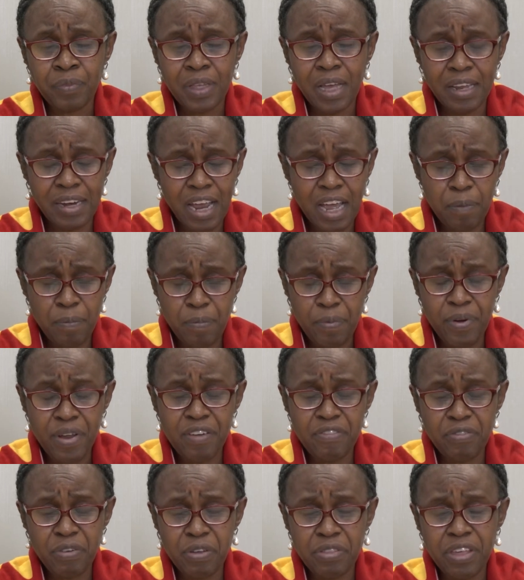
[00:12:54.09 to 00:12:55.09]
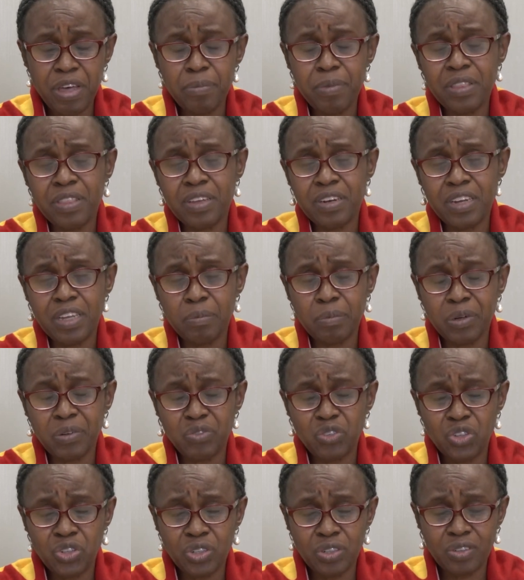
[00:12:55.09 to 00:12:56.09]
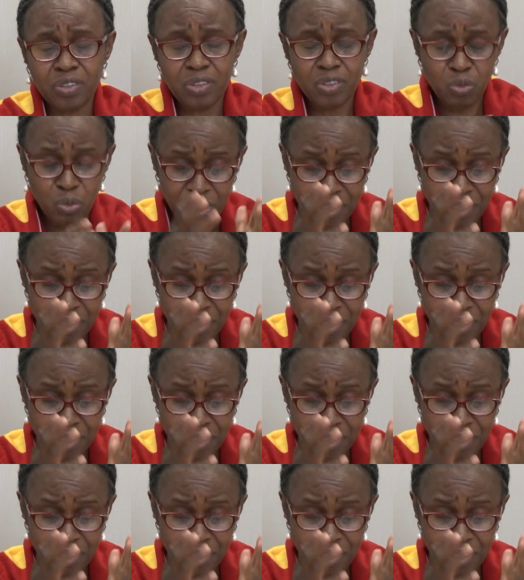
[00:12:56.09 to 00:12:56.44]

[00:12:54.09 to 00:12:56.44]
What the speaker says: And I pray for them in the name of Jesus.